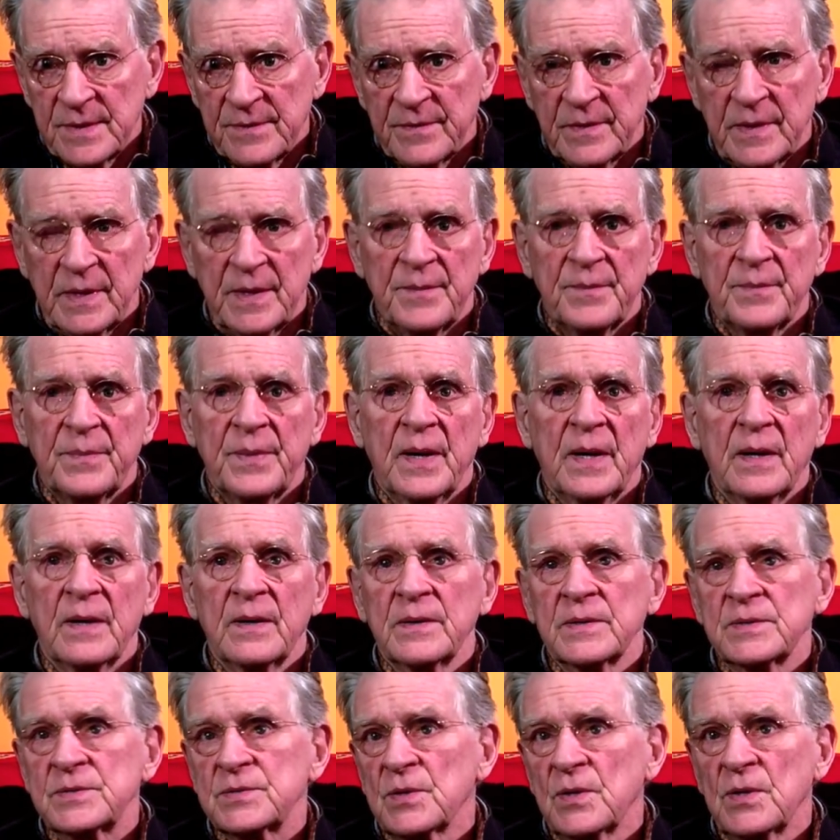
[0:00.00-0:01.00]
evil
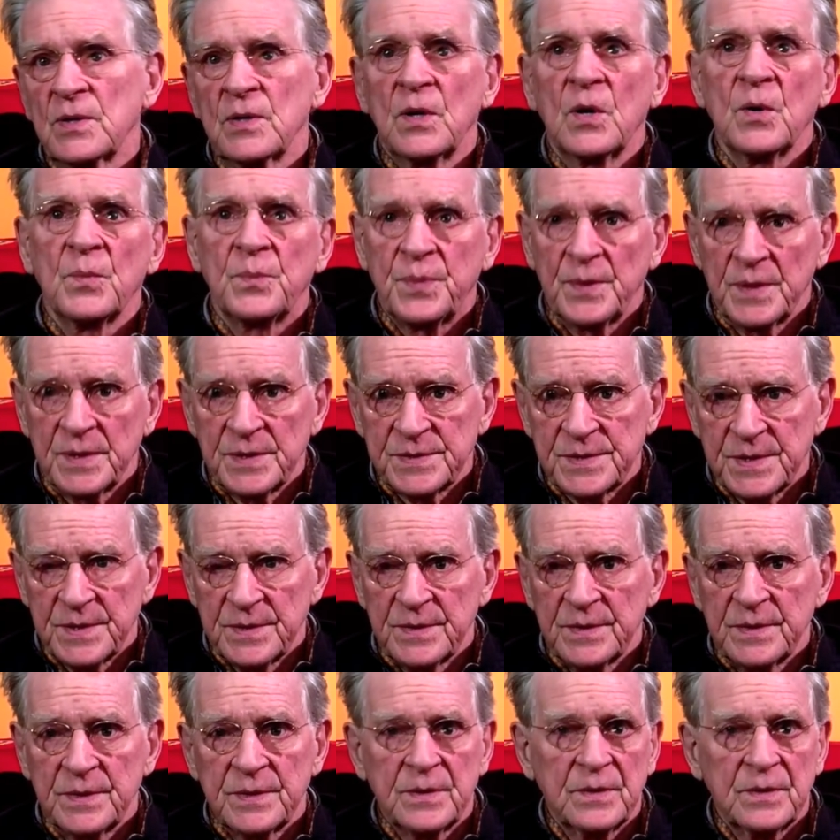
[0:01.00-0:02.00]
empire. It's all hopeless, you know.